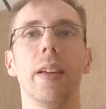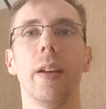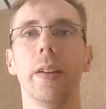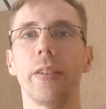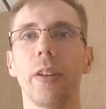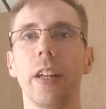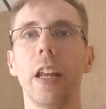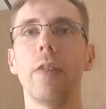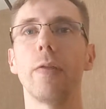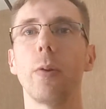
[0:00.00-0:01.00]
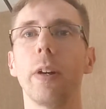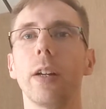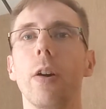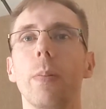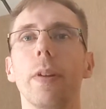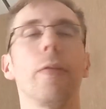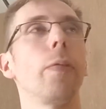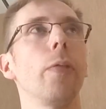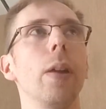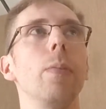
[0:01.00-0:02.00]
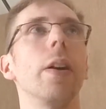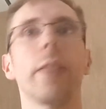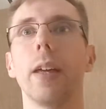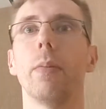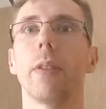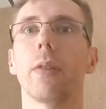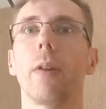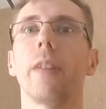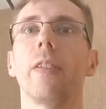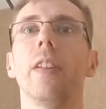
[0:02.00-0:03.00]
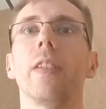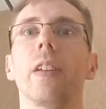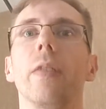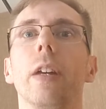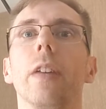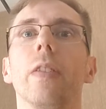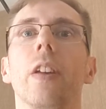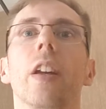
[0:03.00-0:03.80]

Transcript: So you can hear we've already got a bit of a framework there with crashes, giving us